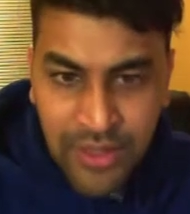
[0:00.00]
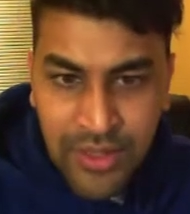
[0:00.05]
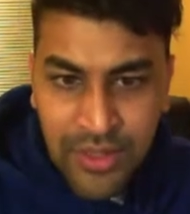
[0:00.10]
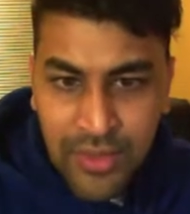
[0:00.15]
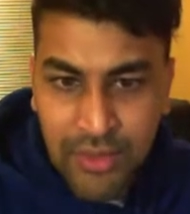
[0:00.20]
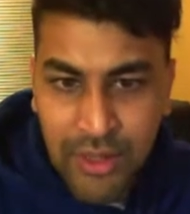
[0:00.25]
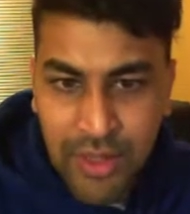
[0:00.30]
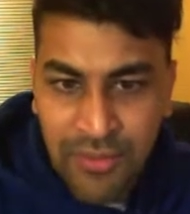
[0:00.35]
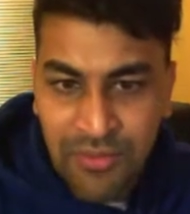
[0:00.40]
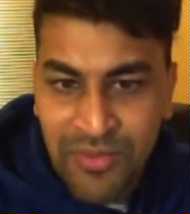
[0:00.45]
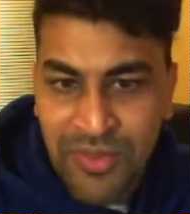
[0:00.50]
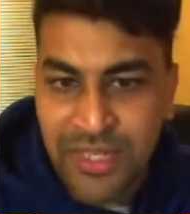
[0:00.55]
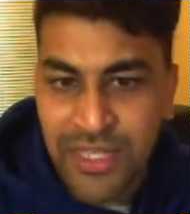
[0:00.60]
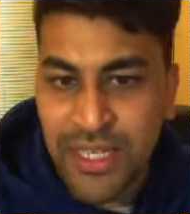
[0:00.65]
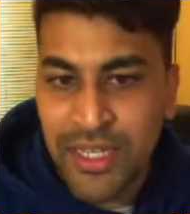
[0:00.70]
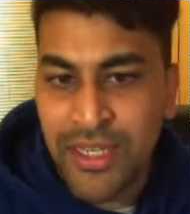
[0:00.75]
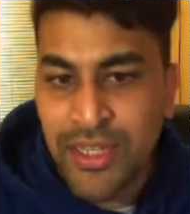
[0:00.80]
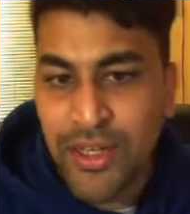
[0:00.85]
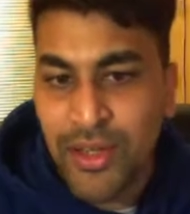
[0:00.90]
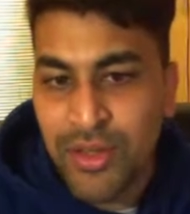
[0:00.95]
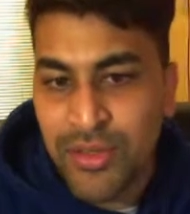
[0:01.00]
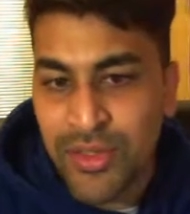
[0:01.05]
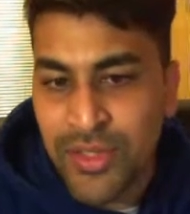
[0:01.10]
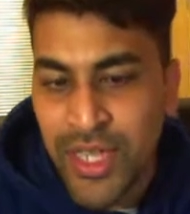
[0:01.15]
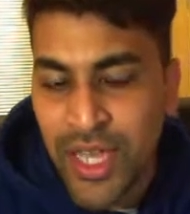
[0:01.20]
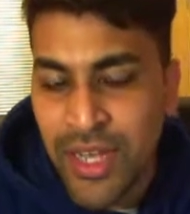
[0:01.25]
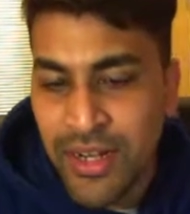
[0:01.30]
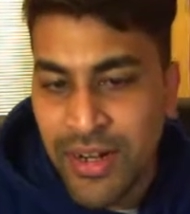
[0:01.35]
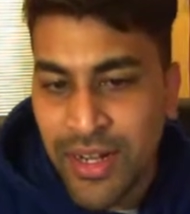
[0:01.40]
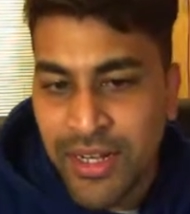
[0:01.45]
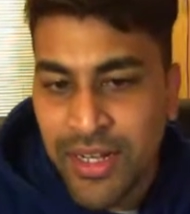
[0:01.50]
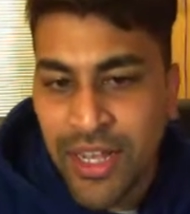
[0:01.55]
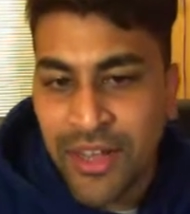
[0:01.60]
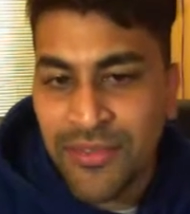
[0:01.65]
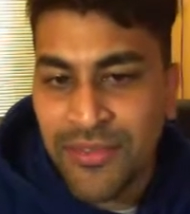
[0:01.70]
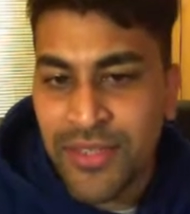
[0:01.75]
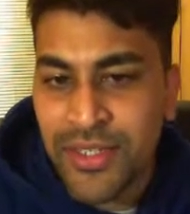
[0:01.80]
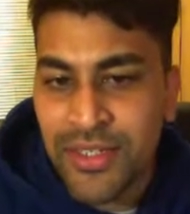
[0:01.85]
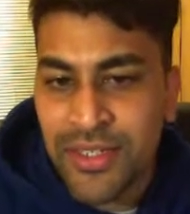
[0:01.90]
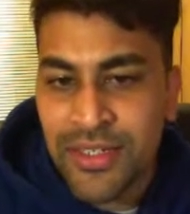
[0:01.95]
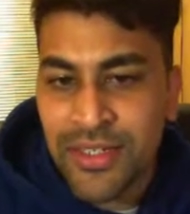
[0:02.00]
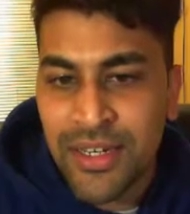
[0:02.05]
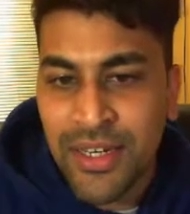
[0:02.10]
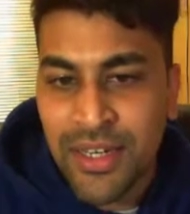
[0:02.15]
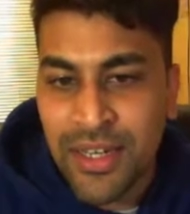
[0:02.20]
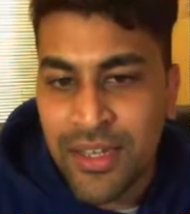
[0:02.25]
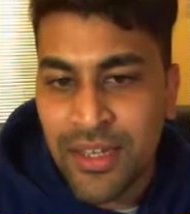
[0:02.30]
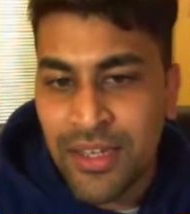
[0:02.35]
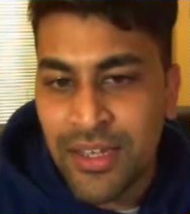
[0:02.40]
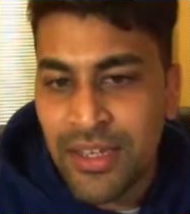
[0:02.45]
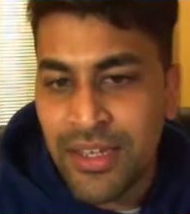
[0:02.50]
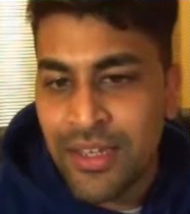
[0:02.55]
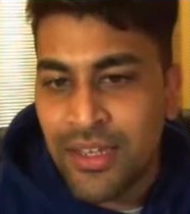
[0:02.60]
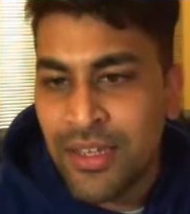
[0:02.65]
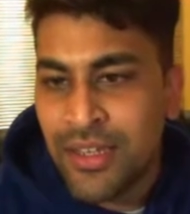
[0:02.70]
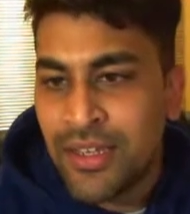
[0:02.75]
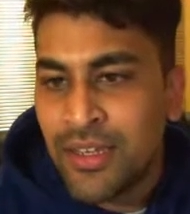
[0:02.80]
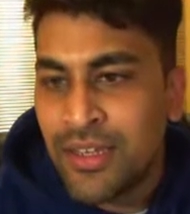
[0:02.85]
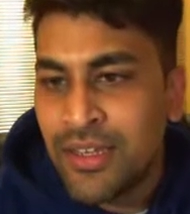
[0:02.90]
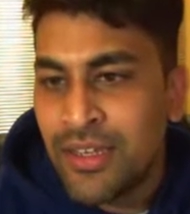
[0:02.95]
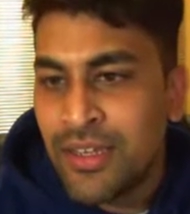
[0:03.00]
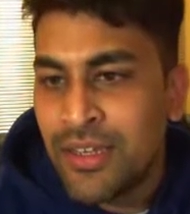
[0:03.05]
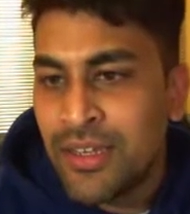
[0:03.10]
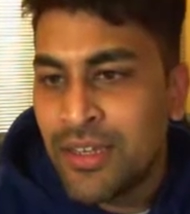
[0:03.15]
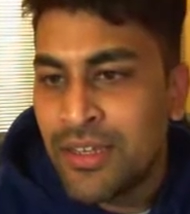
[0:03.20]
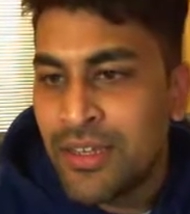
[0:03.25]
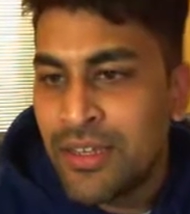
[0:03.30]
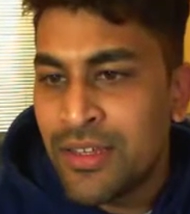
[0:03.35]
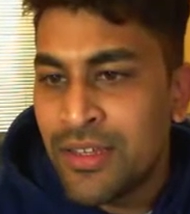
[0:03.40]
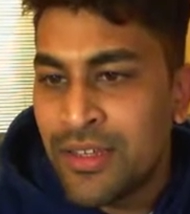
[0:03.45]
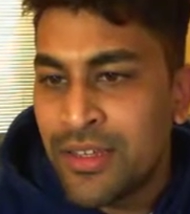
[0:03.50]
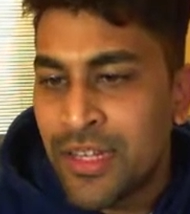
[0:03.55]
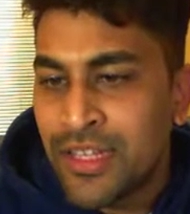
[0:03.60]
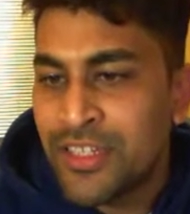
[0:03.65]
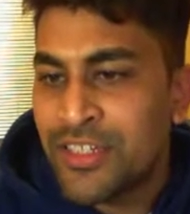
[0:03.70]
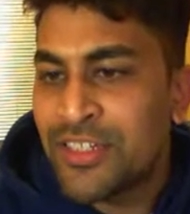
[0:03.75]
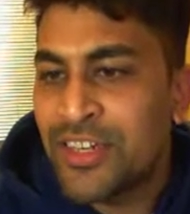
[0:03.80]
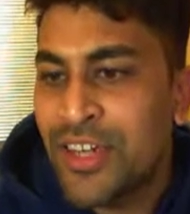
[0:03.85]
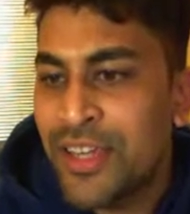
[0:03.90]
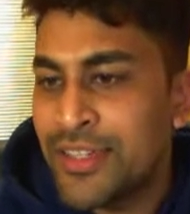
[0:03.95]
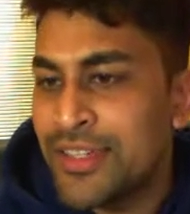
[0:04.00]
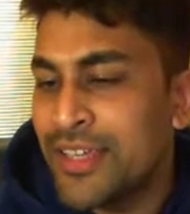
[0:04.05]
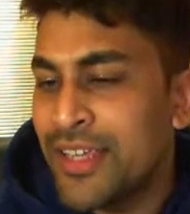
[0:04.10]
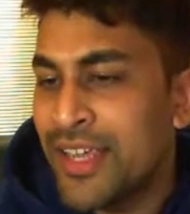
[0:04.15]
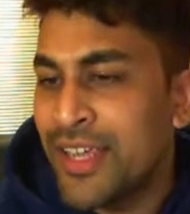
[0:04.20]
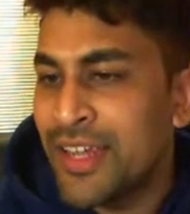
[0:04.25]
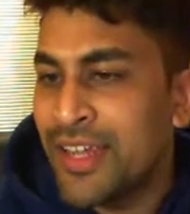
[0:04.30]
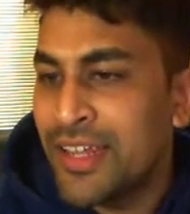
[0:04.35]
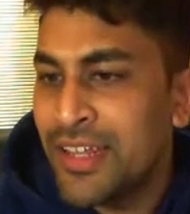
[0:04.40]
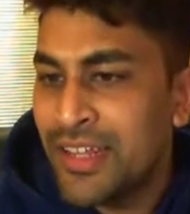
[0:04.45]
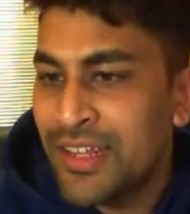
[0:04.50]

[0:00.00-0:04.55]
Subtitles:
your ampersand goes right after string. Let's try it again.